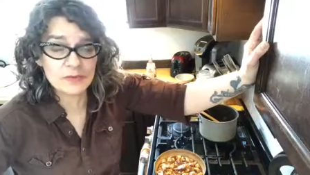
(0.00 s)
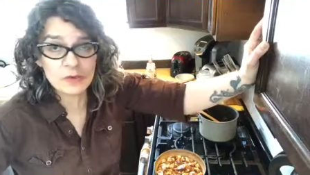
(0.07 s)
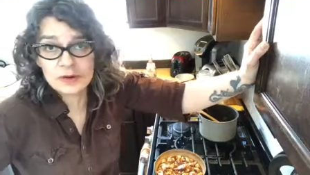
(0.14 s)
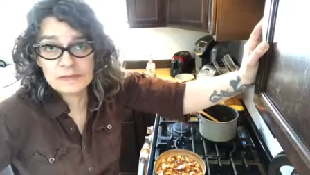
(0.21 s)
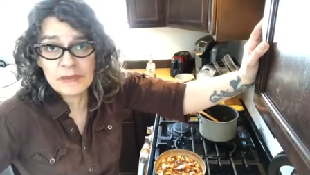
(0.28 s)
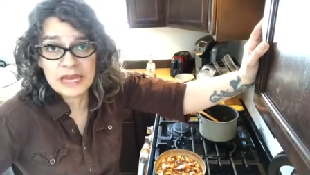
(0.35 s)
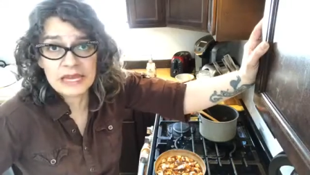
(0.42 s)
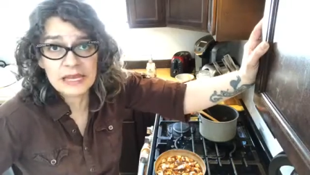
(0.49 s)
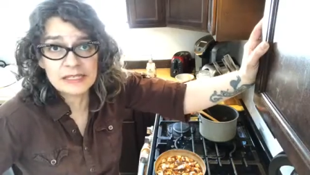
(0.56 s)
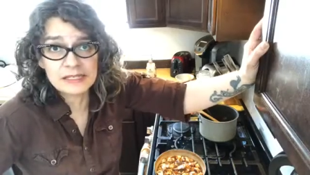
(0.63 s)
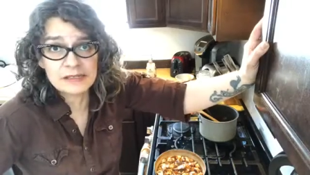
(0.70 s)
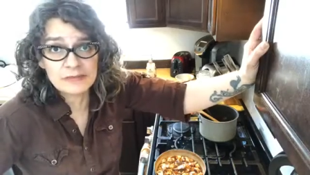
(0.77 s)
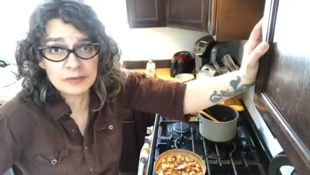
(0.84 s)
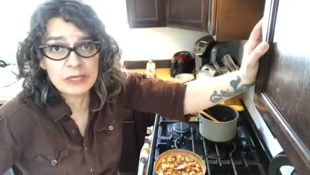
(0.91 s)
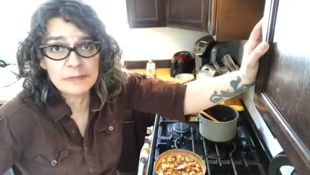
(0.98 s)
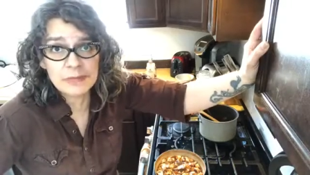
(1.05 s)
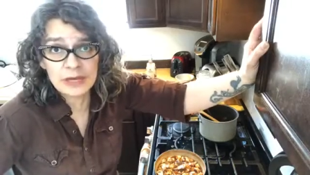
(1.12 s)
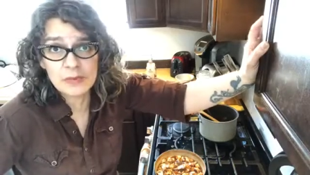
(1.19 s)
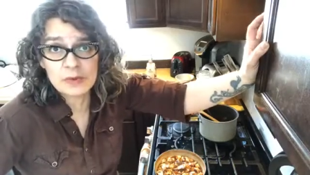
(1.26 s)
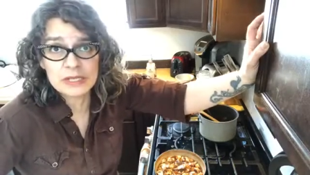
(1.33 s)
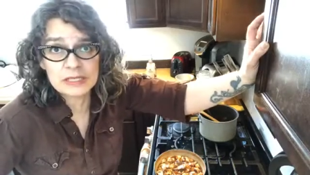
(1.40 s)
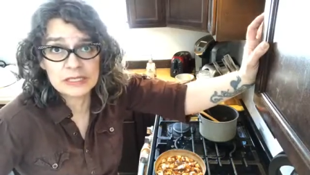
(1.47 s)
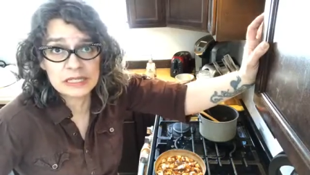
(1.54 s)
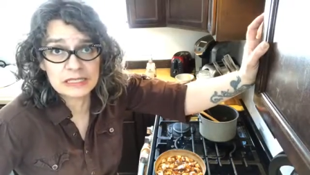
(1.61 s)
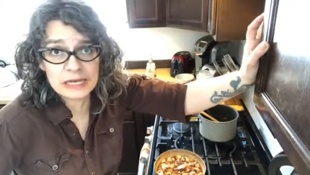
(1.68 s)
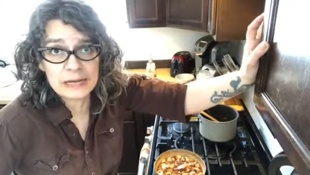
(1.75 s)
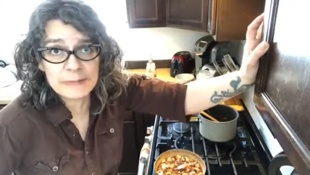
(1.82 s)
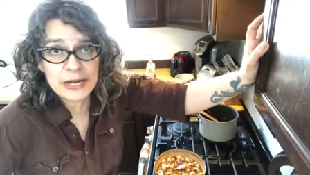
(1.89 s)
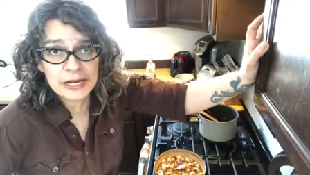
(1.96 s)
or in my case, the really big ones that
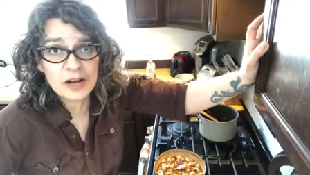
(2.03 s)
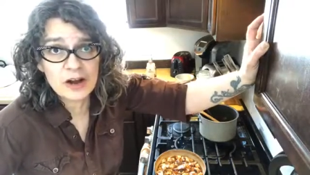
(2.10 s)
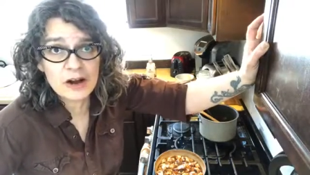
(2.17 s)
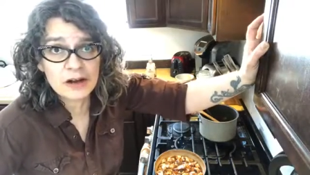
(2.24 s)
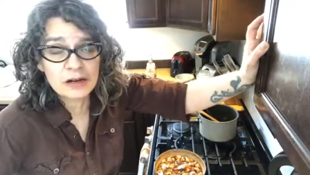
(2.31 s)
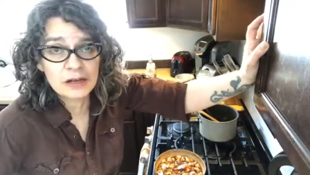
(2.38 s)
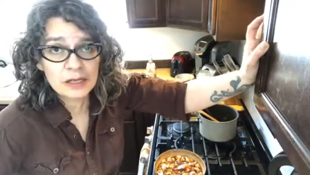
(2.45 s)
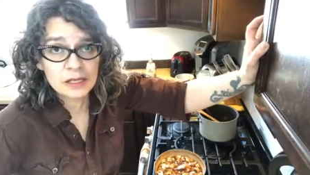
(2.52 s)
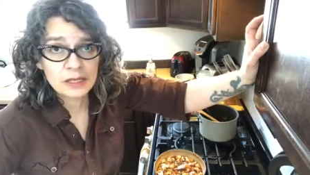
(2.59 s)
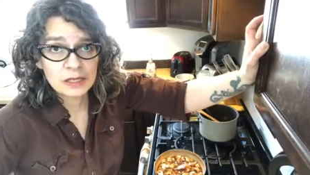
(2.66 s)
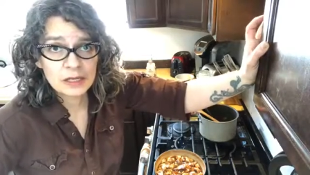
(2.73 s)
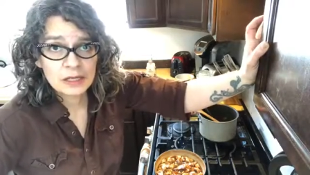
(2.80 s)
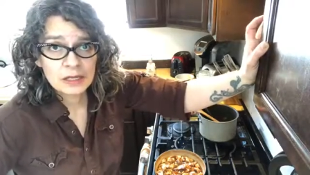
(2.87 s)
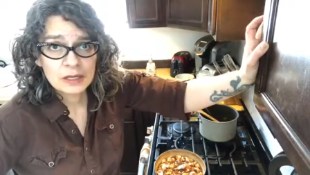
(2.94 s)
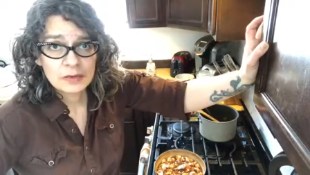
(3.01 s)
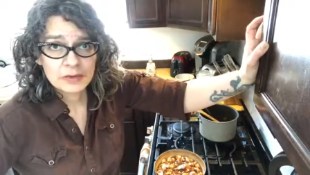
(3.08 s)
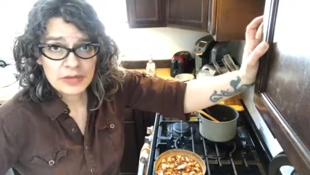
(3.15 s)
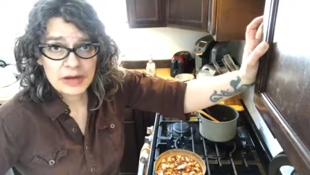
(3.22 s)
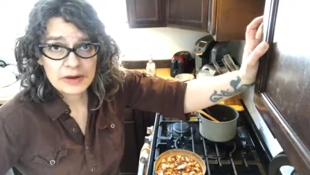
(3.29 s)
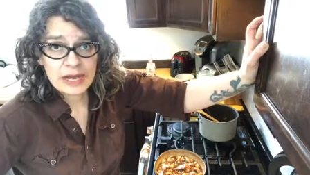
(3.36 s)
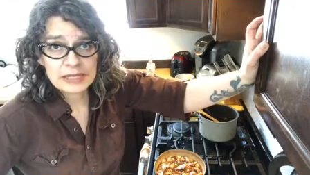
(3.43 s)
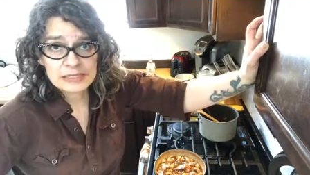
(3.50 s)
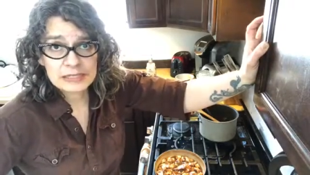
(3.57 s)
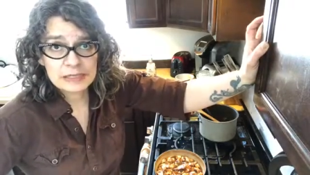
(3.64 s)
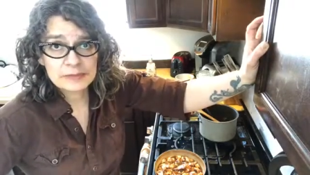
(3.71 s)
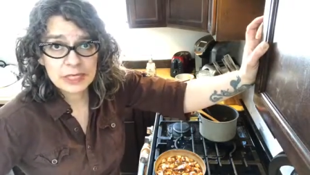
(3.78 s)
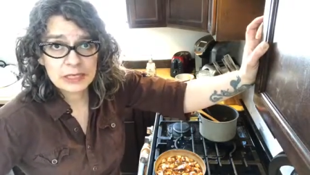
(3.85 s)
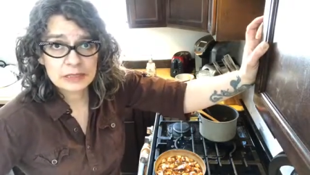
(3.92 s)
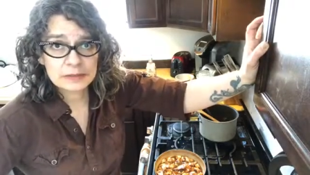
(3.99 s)
take my car without asking
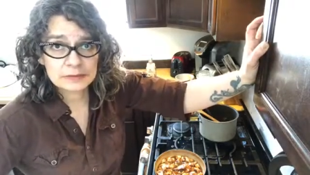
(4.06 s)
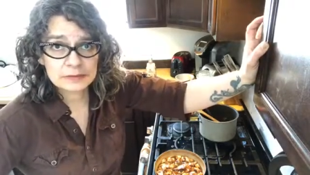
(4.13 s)
me.